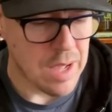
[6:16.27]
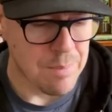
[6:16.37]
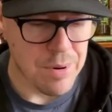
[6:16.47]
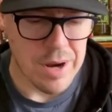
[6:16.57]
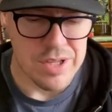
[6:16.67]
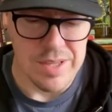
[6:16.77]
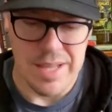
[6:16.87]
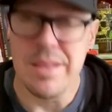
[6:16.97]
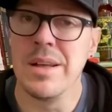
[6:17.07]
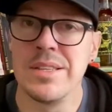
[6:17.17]
prior to
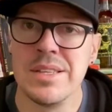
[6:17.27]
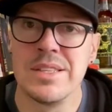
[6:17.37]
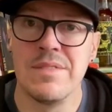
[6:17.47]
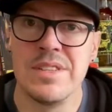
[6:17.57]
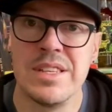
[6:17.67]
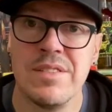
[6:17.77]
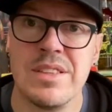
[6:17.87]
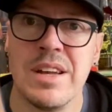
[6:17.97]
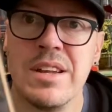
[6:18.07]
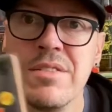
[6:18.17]
that, 1977,
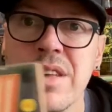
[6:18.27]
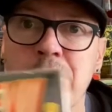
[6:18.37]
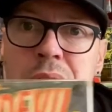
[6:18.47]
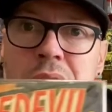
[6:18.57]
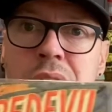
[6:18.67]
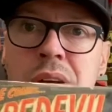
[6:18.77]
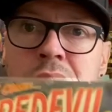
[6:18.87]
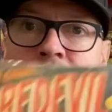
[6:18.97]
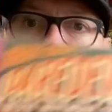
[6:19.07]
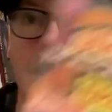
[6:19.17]
Daredevil came along.
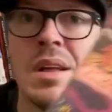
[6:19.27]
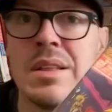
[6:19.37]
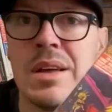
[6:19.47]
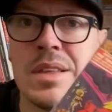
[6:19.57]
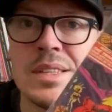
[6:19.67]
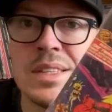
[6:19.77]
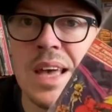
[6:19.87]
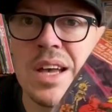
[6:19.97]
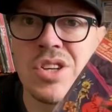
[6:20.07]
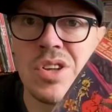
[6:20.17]
Now, this is
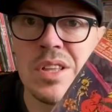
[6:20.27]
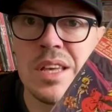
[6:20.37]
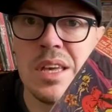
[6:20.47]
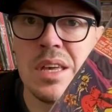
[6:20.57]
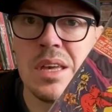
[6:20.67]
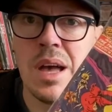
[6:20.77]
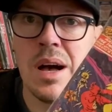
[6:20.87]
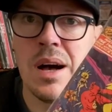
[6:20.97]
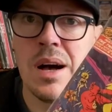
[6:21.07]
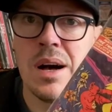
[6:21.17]
actually
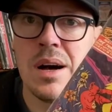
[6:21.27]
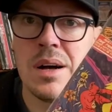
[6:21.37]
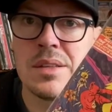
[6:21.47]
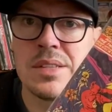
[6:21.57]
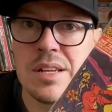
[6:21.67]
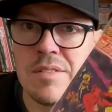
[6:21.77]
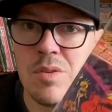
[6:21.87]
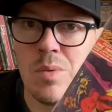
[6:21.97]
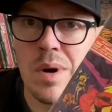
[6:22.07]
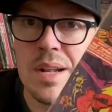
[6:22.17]

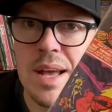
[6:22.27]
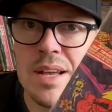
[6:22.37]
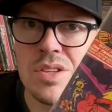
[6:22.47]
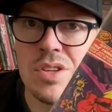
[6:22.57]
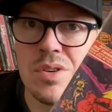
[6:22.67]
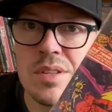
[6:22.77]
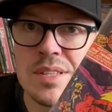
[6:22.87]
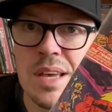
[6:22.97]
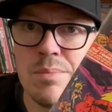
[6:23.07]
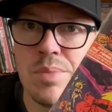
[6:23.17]
Daredevil 1 and 2 in the
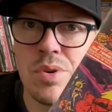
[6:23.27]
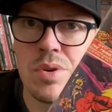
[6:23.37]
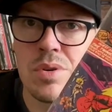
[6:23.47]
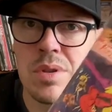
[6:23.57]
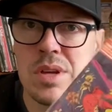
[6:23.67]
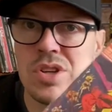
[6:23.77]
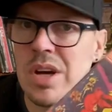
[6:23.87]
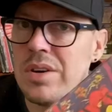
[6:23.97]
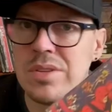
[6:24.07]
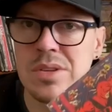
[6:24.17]
same book. They
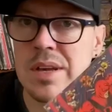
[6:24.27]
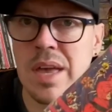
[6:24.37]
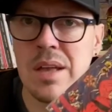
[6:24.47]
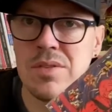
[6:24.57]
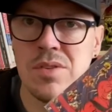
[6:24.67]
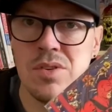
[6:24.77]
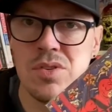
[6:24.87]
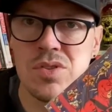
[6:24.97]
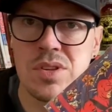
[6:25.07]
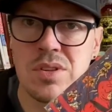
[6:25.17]
chose, again, to
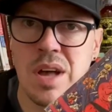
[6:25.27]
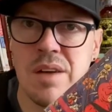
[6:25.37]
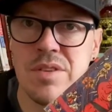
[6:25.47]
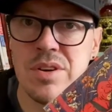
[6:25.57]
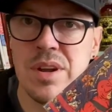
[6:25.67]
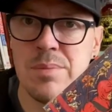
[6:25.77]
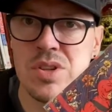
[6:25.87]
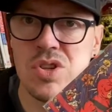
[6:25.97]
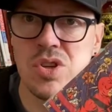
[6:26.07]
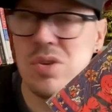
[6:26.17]
use cover
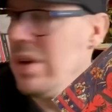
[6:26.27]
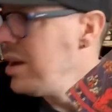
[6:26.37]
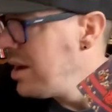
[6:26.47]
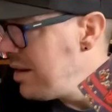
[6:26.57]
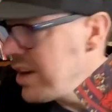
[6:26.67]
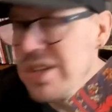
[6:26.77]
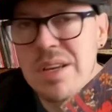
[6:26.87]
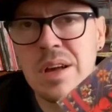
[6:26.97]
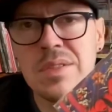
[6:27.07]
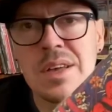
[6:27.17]
#2. I've actually
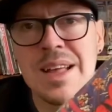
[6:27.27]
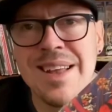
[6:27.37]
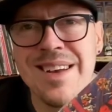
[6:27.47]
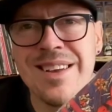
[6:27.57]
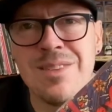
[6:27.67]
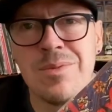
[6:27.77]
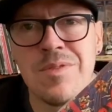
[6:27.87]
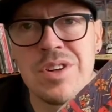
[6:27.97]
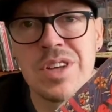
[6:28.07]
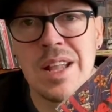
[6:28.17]
got the
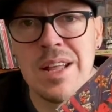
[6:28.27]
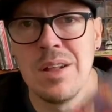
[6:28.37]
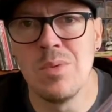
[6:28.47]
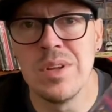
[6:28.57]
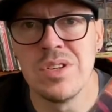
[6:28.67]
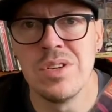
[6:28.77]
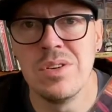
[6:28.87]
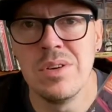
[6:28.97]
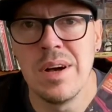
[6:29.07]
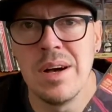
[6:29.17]
French-Canadian one
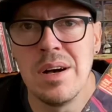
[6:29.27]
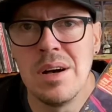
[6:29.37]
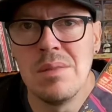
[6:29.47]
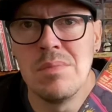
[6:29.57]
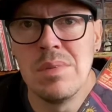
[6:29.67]
too. I